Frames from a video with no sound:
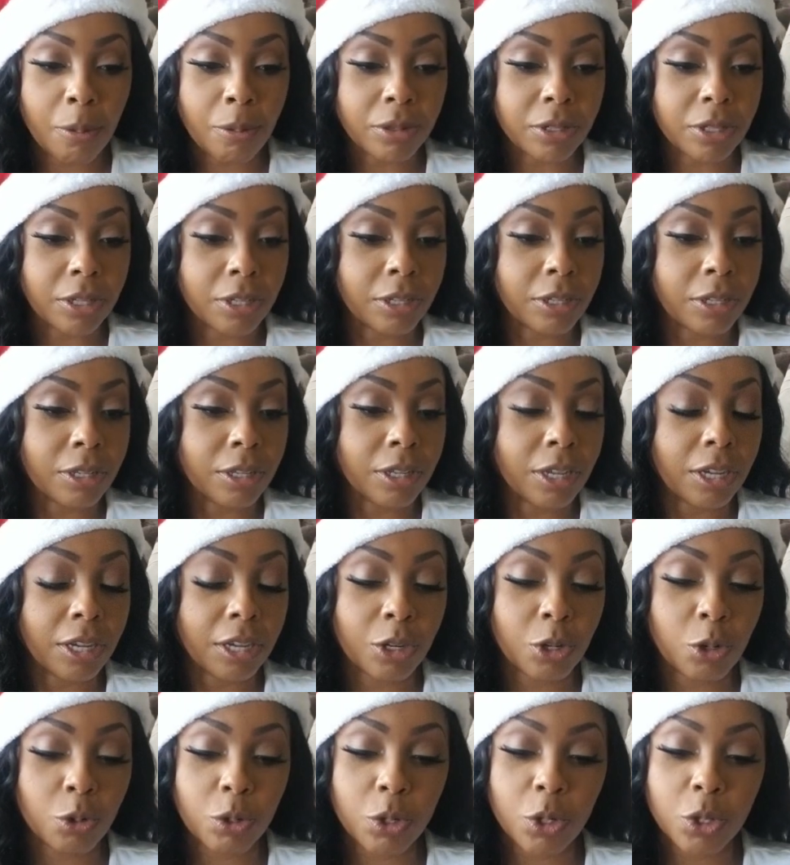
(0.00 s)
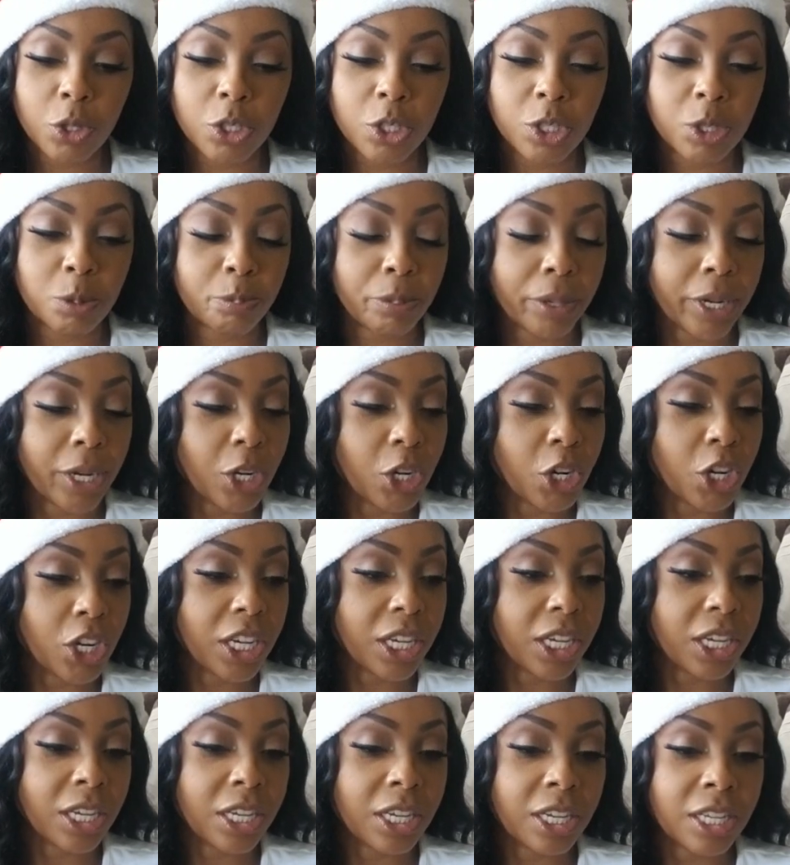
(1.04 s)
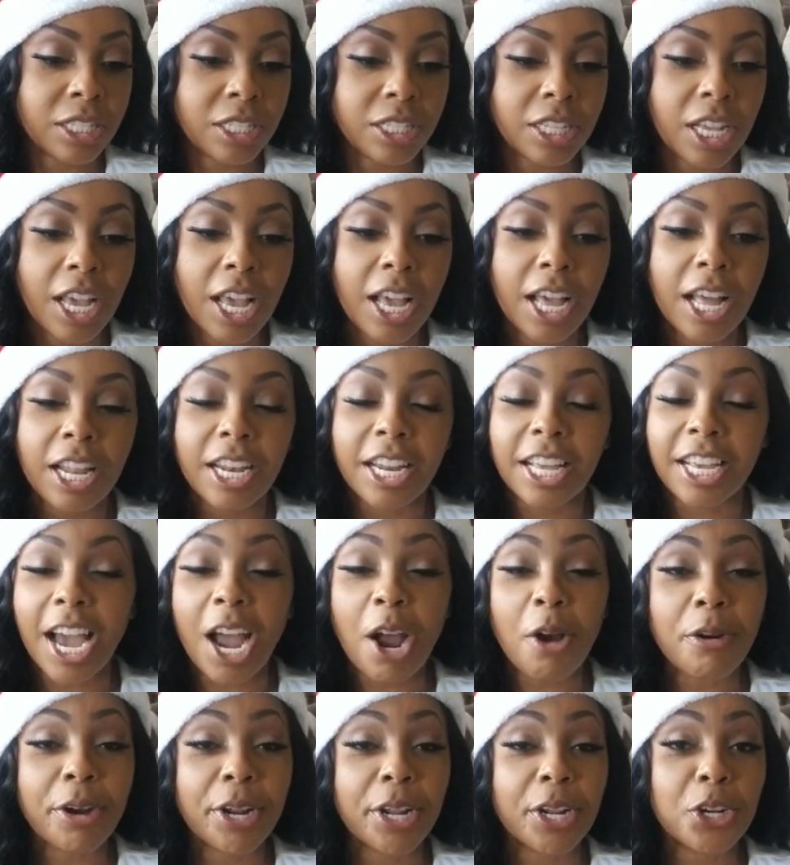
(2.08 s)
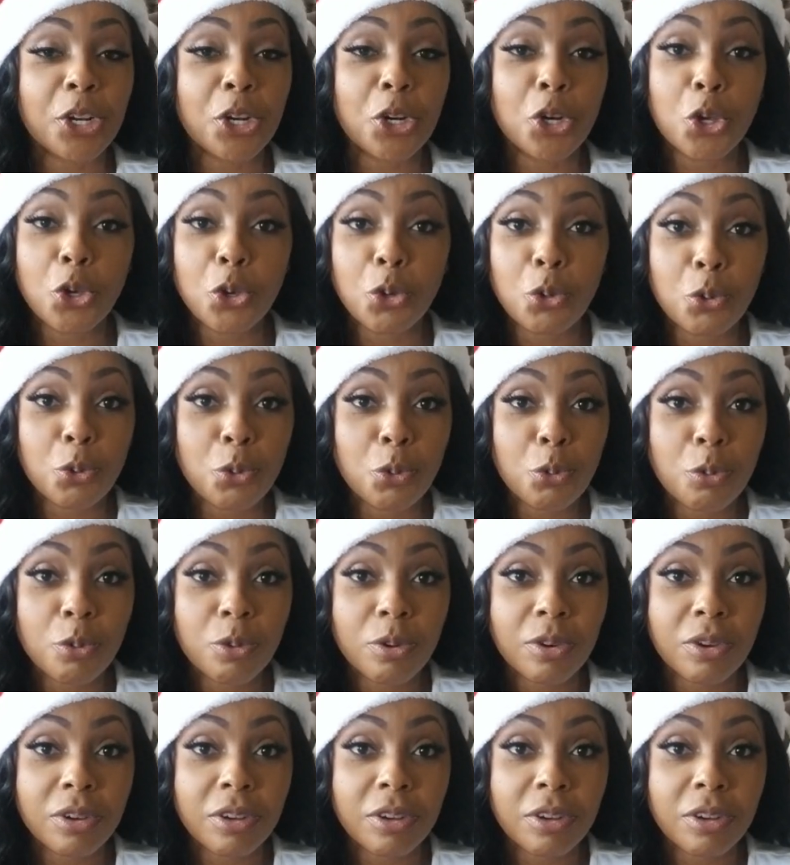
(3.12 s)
I want the grilled asparagus. Like, I already knew.